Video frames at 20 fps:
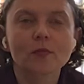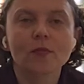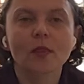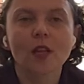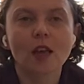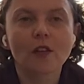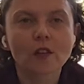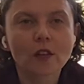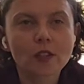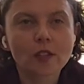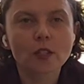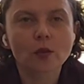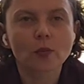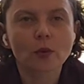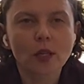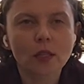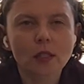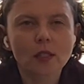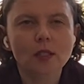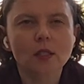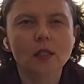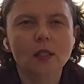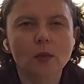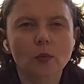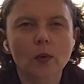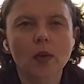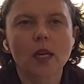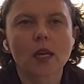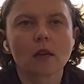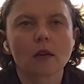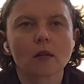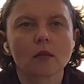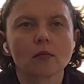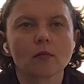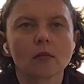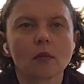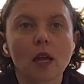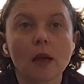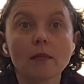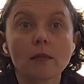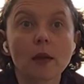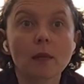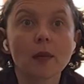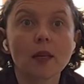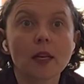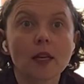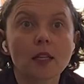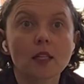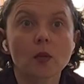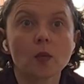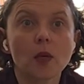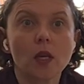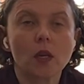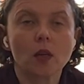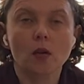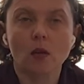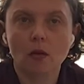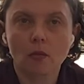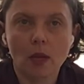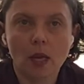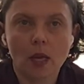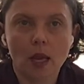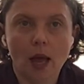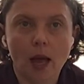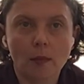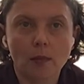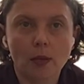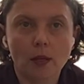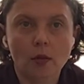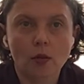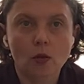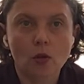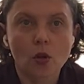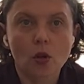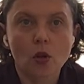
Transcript: if it's a realistic week. And maybe next week you can make it happen.